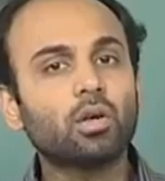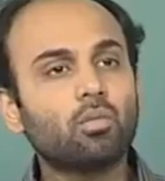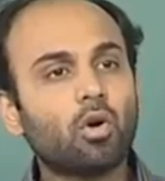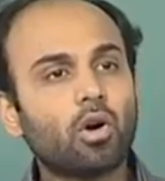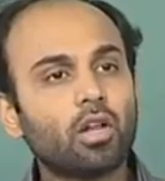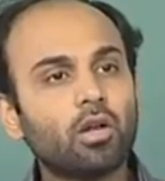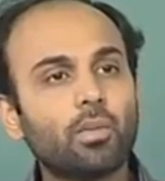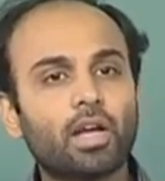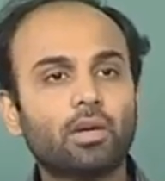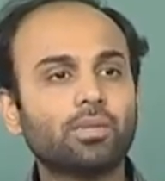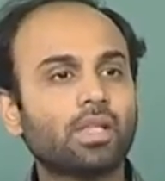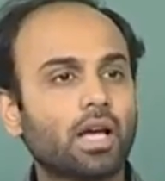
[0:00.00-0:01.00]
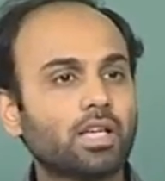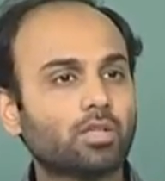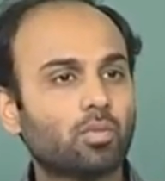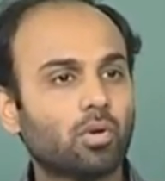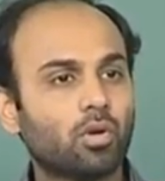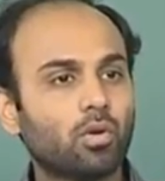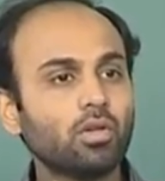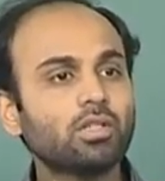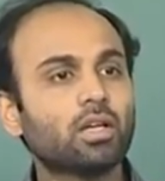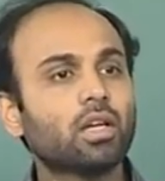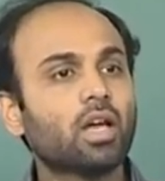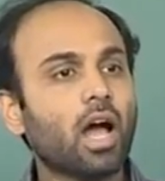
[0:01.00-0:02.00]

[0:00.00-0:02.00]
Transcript: the model becomes as follows.